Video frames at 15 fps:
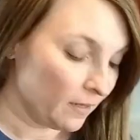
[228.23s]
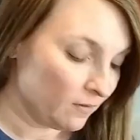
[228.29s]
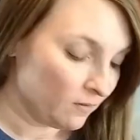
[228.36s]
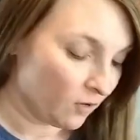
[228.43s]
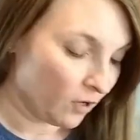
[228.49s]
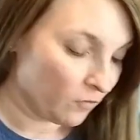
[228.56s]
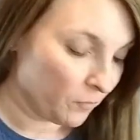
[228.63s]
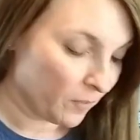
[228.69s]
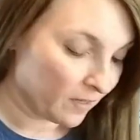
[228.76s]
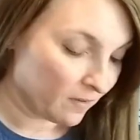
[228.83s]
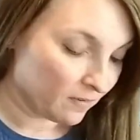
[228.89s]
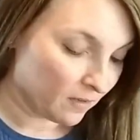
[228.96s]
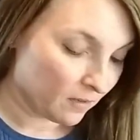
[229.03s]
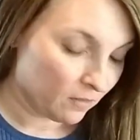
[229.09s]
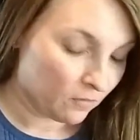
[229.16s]
So I've
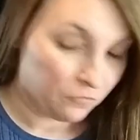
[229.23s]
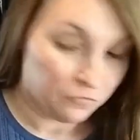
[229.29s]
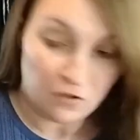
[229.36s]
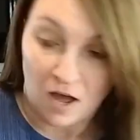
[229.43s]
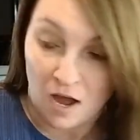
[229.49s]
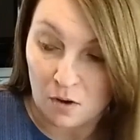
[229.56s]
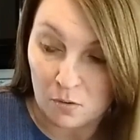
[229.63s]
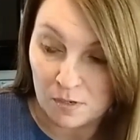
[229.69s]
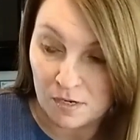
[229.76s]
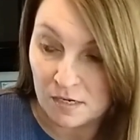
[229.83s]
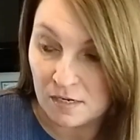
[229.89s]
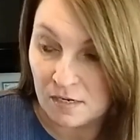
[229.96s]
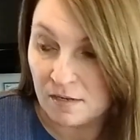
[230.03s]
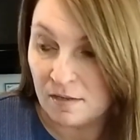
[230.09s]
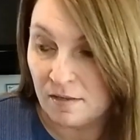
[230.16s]
mixed in the
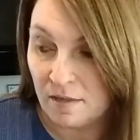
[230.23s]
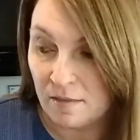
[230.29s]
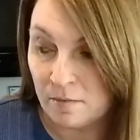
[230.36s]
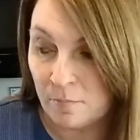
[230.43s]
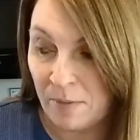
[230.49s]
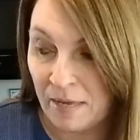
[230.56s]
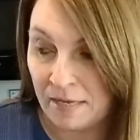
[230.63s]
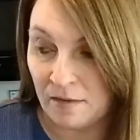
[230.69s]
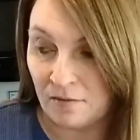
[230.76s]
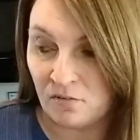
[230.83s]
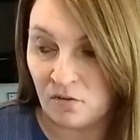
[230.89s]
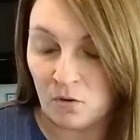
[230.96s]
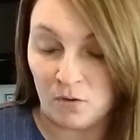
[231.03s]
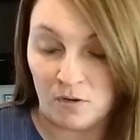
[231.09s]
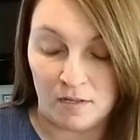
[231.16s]
flour, the baking
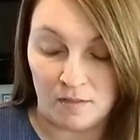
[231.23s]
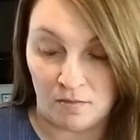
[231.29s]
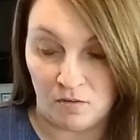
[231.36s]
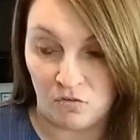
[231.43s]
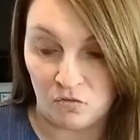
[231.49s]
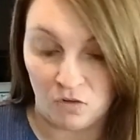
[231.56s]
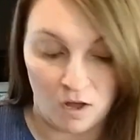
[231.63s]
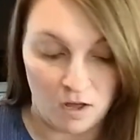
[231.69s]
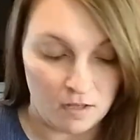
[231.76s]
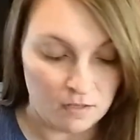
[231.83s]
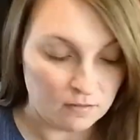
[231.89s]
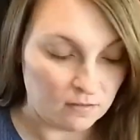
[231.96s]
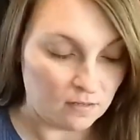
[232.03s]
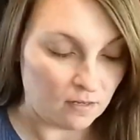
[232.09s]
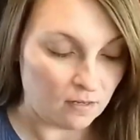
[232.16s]
soda, and the
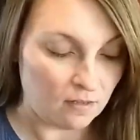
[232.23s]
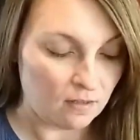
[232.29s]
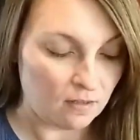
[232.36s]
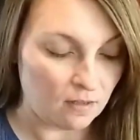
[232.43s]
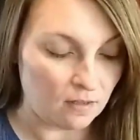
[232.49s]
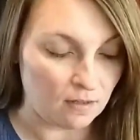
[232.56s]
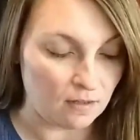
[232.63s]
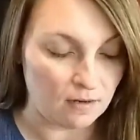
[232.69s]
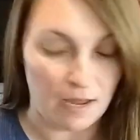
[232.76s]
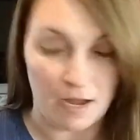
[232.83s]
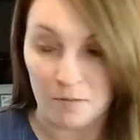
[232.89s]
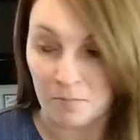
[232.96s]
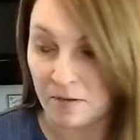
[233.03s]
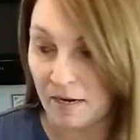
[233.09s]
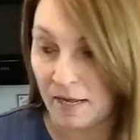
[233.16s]
salt. And now
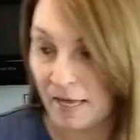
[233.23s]
I'm going to